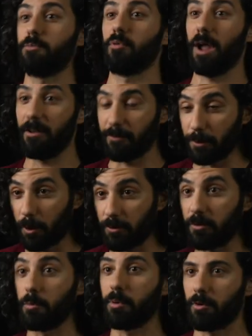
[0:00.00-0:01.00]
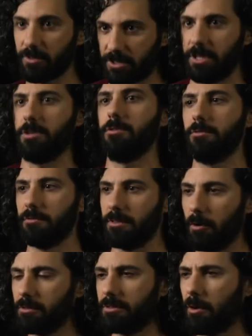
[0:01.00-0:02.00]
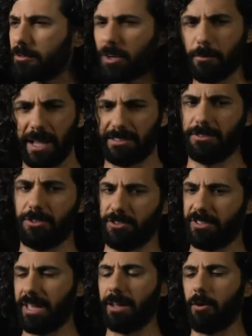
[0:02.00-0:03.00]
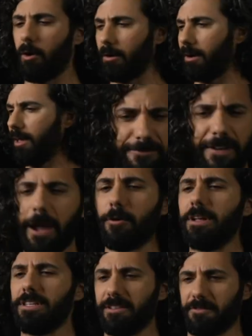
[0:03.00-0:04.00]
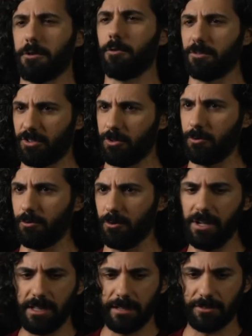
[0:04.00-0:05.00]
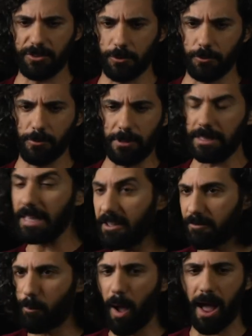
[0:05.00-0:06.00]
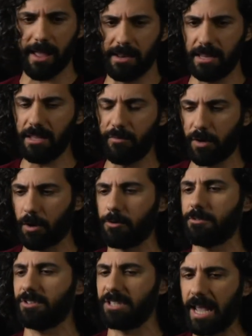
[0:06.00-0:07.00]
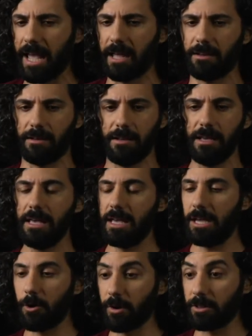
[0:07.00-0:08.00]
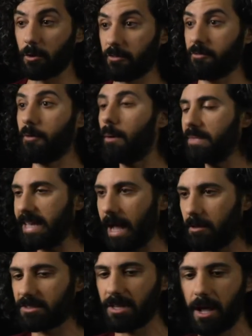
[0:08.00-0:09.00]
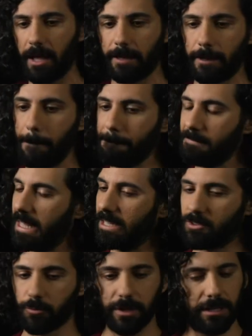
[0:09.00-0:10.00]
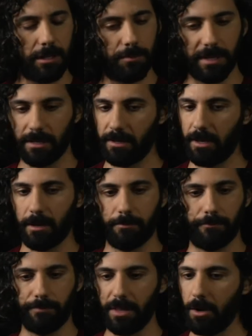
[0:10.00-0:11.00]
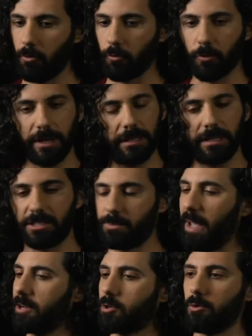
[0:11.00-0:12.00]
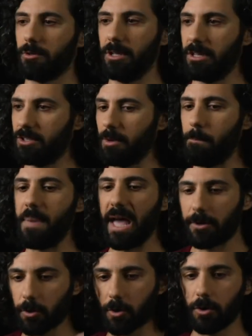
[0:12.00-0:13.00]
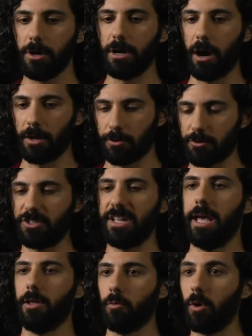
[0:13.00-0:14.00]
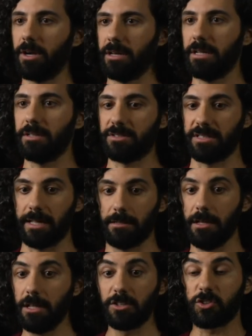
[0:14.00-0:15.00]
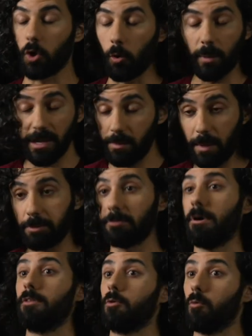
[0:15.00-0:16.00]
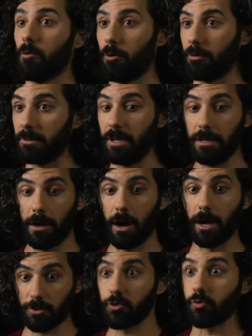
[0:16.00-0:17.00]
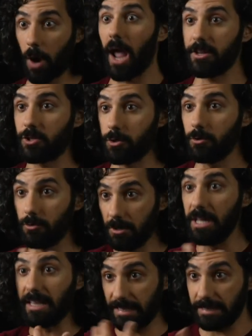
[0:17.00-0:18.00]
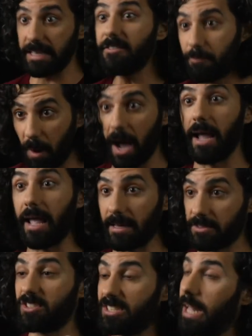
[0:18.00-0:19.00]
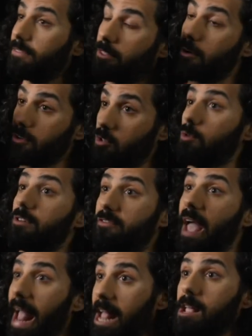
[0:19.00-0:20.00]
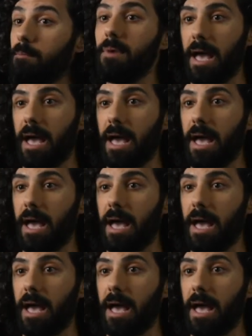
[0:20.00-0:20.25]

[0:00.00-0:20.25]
pray for those who persecute you. Those are messages that are very difficult to live by and even understand. And hearing those from the outside, it's really been really special to better understand what it is that so many people around the world try to live by and set their sort of aim